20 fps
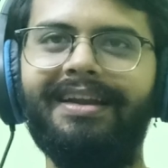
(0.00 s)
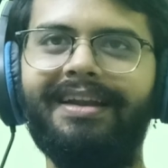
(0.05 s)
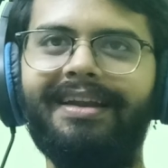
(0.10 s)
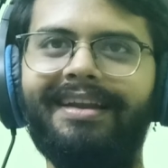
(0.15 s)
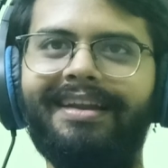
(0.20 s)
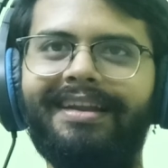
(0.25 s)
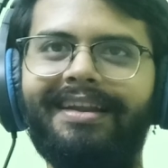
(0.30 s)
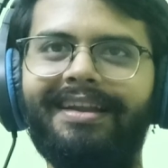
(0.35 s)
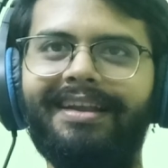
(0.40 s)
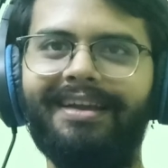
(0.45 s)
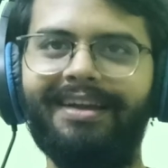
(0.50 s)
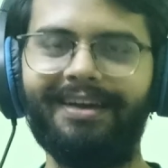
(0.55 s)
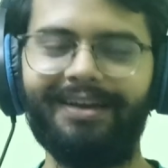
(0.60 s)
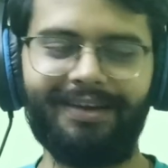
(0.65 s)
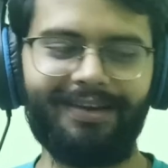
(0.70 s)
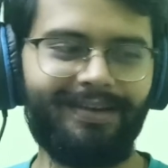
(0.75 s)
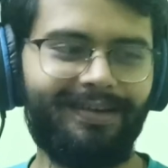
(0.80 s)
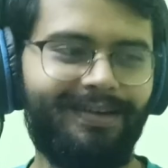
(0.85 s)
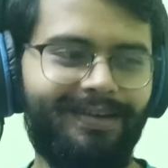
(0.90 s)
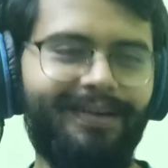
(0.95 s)

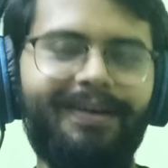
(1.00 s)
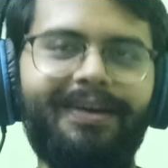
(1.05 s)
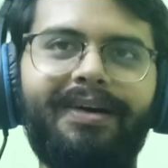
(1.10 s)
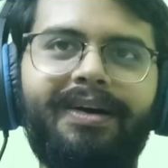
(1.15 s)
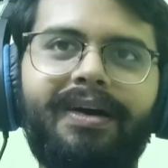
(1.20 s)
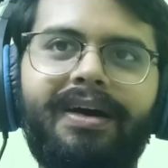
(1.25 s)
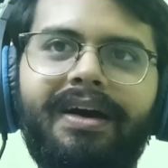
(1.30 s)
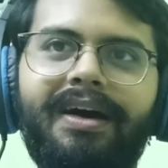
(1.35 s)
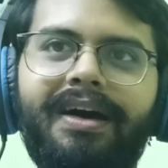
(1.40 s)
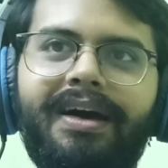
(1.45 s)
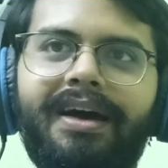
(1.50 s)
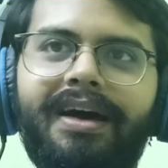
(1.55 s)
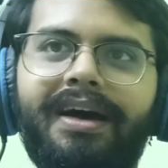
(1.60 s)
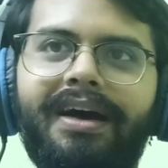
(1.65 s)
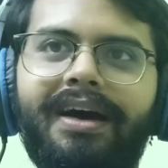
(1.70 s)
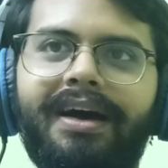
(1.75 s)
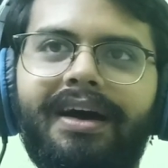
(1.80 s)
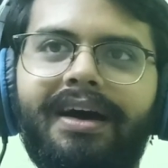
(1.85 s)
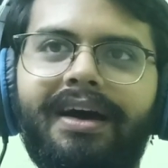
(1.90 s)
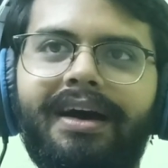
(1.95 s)

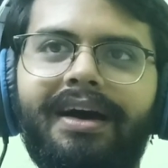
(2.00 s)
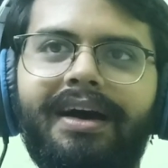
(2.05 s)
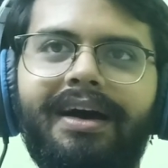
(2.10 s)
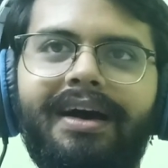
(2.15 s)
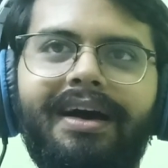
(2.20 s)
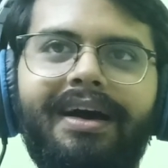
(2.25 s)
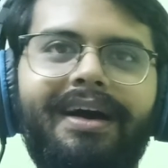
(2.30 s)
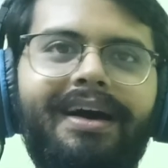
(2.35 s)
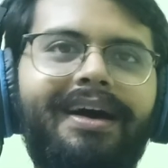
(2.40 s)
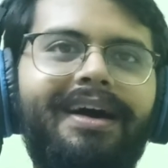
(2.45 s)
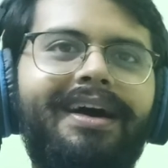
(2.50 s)
Nobody speaks.